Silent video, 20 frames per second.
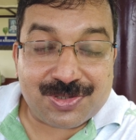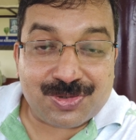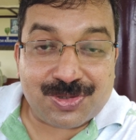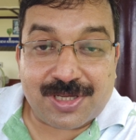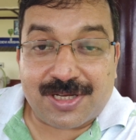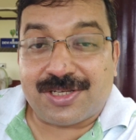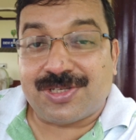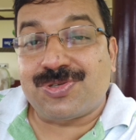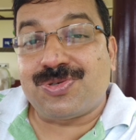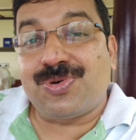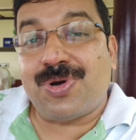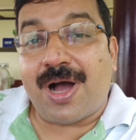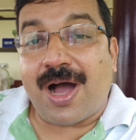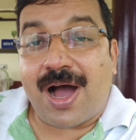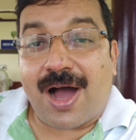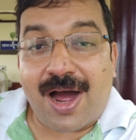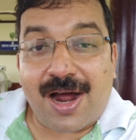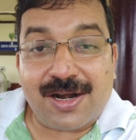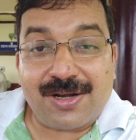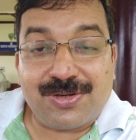So there is no
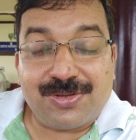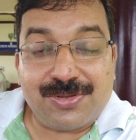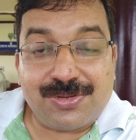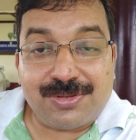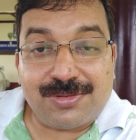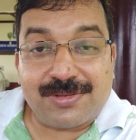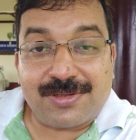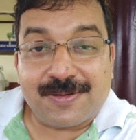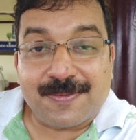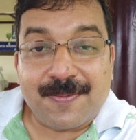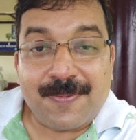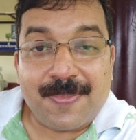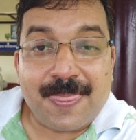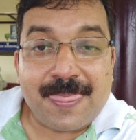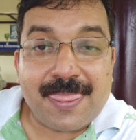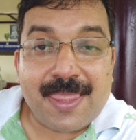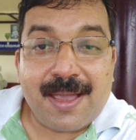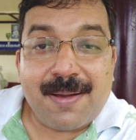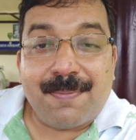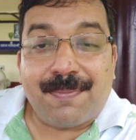hardcore
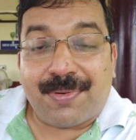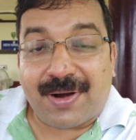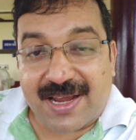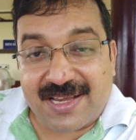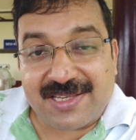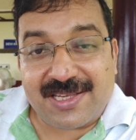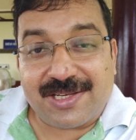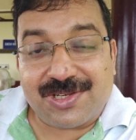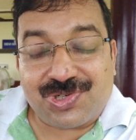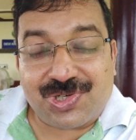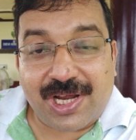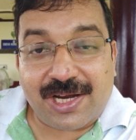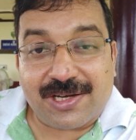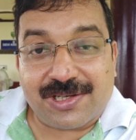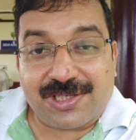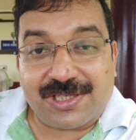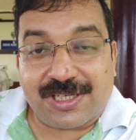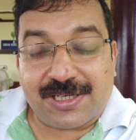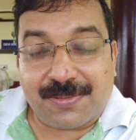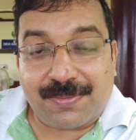pricing
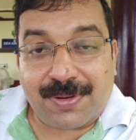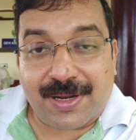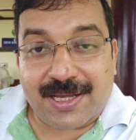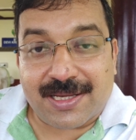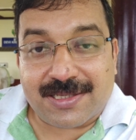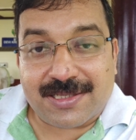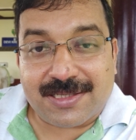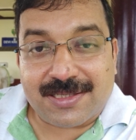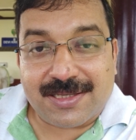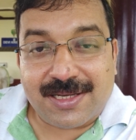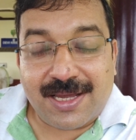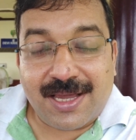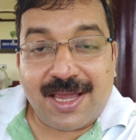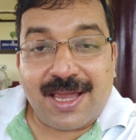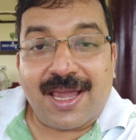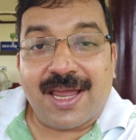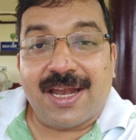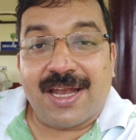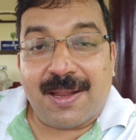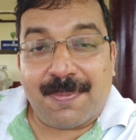strategy in place.
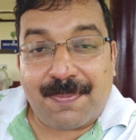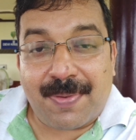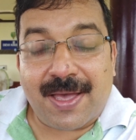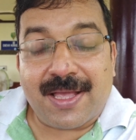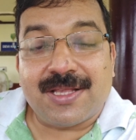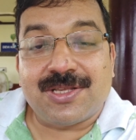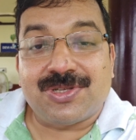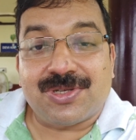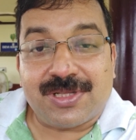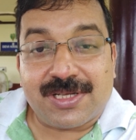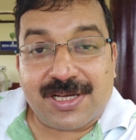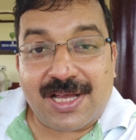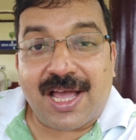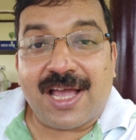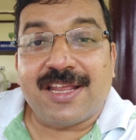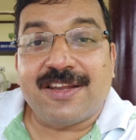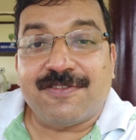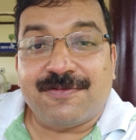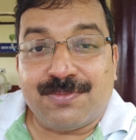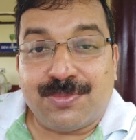It depends on the
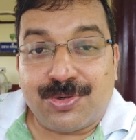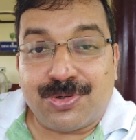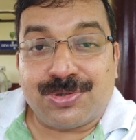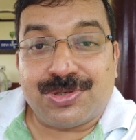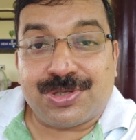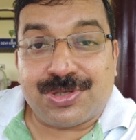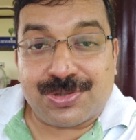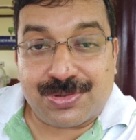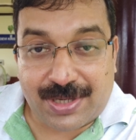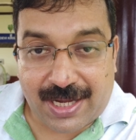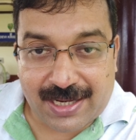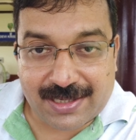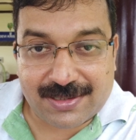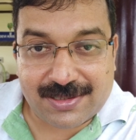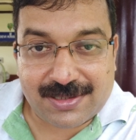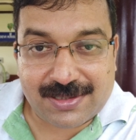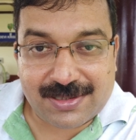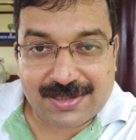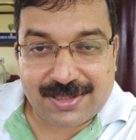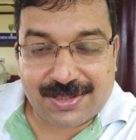kind of boats you get.
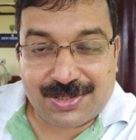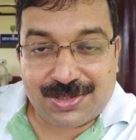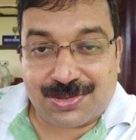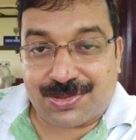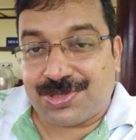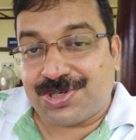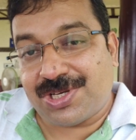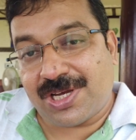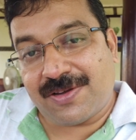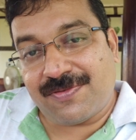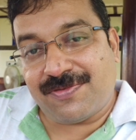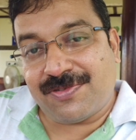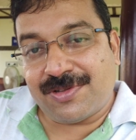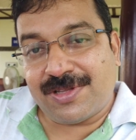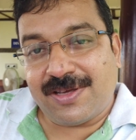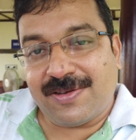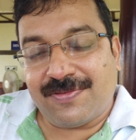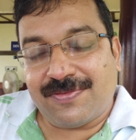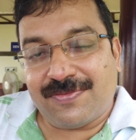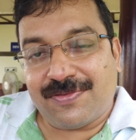So check for
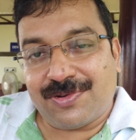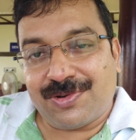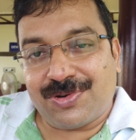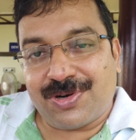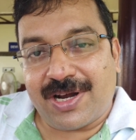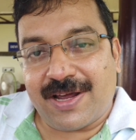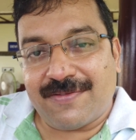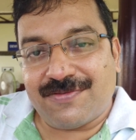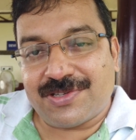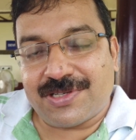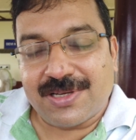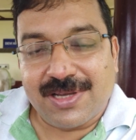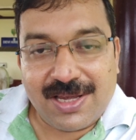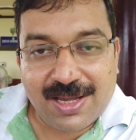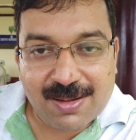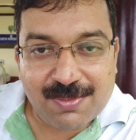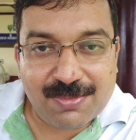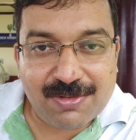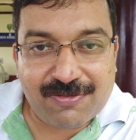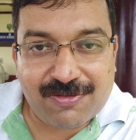the photographs
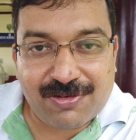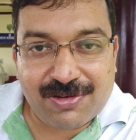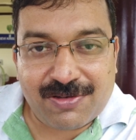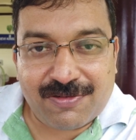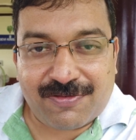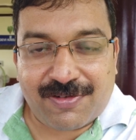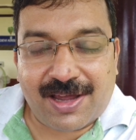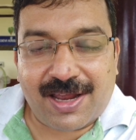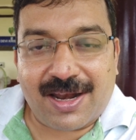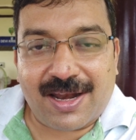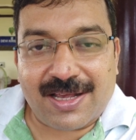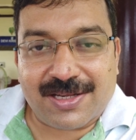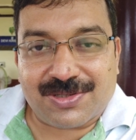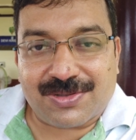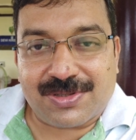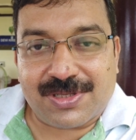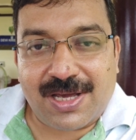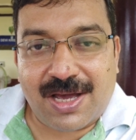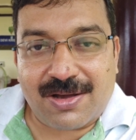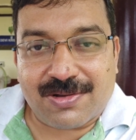before you finalize
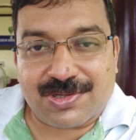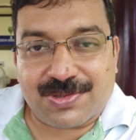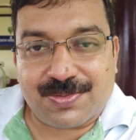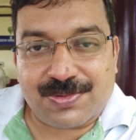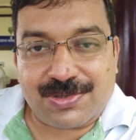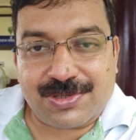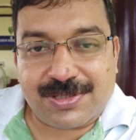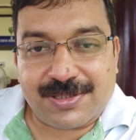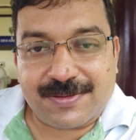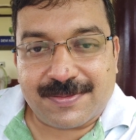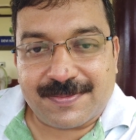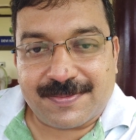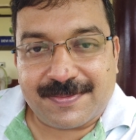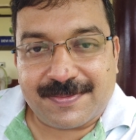on the houseboat.